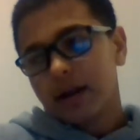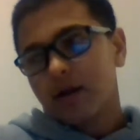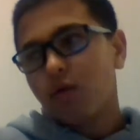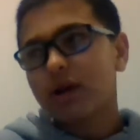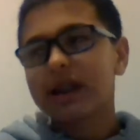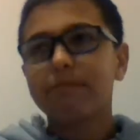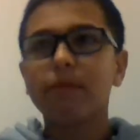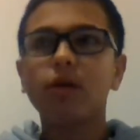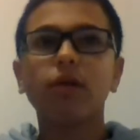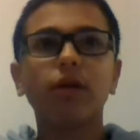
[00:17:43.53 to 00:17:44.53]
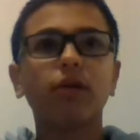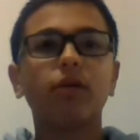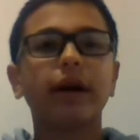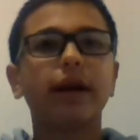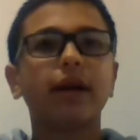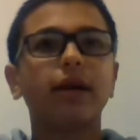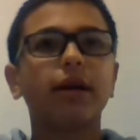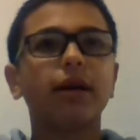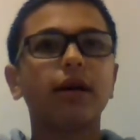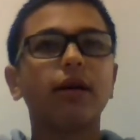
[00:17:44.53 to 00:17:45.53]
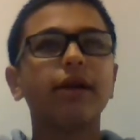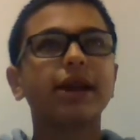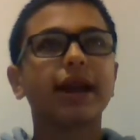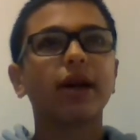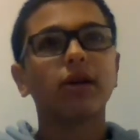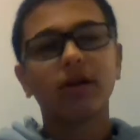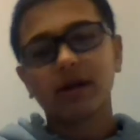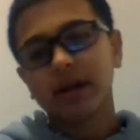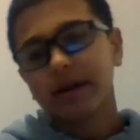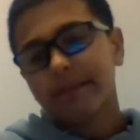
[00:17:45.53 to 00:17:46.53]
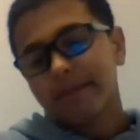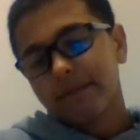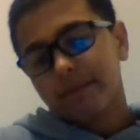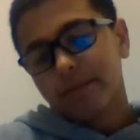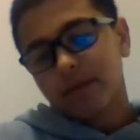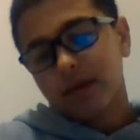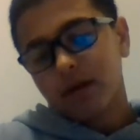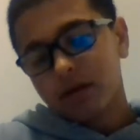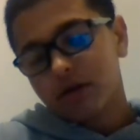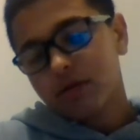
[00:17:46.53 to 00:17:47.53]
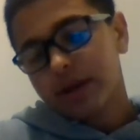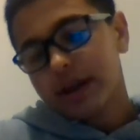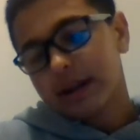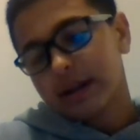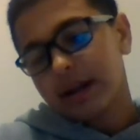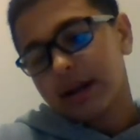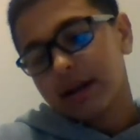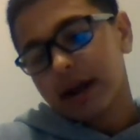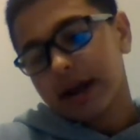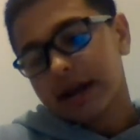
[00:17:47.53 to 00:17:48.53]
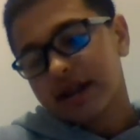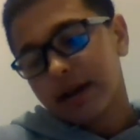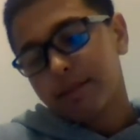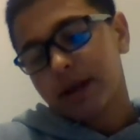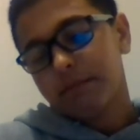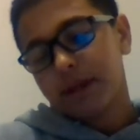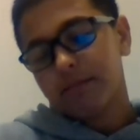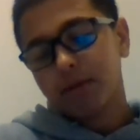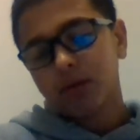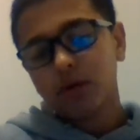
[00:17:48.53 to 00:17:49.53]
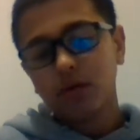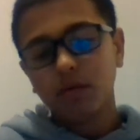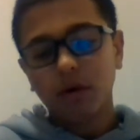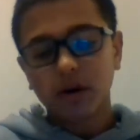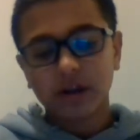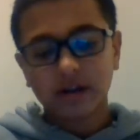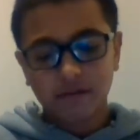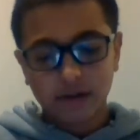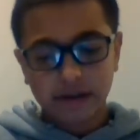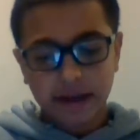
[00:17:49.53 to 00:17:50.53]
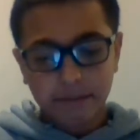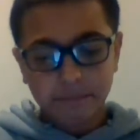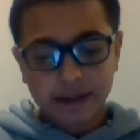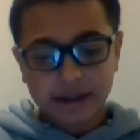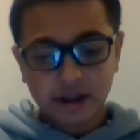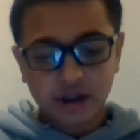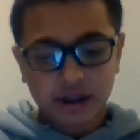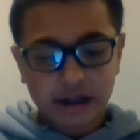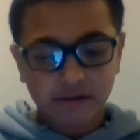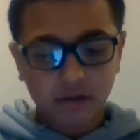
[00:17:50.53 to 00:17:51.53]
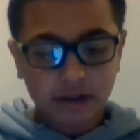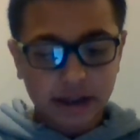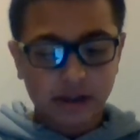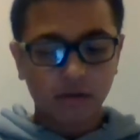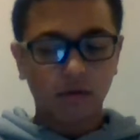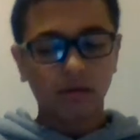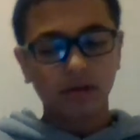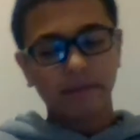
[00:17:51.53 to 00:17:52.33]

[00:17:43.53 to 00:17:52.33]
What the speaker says: Quasimodo, and all these characters, and you know, truly is at the end of the day accepting people who are different, and that message never gets old.